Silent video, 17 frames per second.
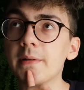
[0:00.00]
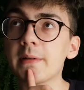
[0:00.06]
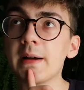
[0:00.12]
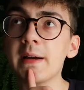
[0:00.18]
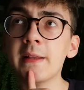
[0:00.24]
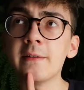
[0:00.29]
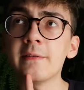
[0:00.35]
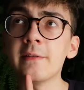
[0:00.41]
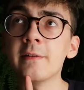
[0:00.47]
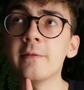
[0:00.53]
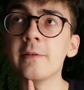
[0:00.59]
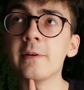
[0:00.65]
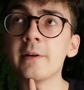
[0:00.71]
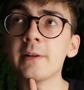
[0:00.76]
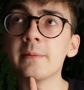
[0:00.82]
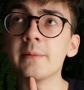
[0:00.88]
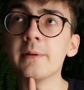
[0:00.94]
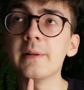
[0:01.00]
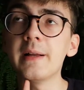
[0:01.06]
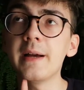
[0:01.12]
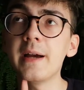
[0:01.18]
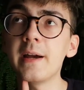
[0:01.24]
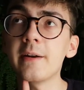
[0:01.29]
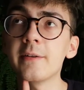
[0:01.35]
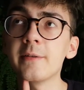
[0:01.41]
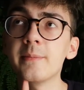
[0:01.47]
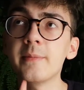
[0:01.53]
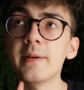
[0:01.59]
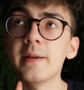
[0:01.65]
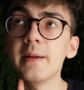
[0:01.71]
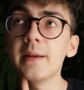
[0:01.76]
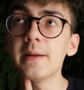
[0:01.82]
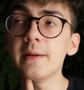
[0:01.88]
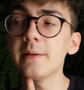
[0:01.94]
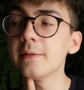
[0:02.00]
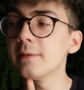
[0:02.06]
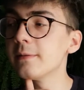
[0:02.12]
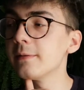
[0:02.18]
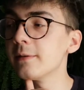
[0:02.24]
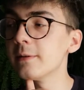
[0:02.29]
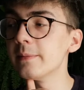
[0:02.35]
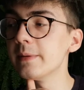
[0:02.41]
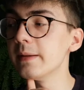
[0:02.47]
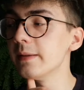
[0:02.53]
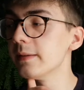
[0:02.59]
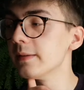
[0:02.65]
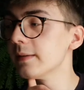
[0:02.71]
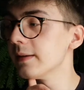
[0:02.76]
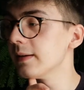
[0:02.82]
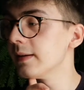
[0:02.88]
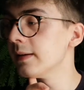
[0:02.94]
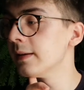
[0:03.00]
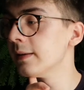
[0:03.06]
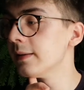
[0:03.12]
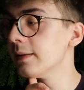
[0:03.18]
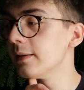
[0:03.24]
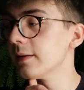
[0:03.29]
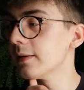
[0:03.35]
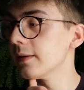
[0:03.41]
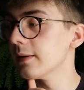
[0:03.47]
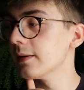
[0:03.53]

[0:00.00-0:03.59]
kind of affordable hairspray from this, and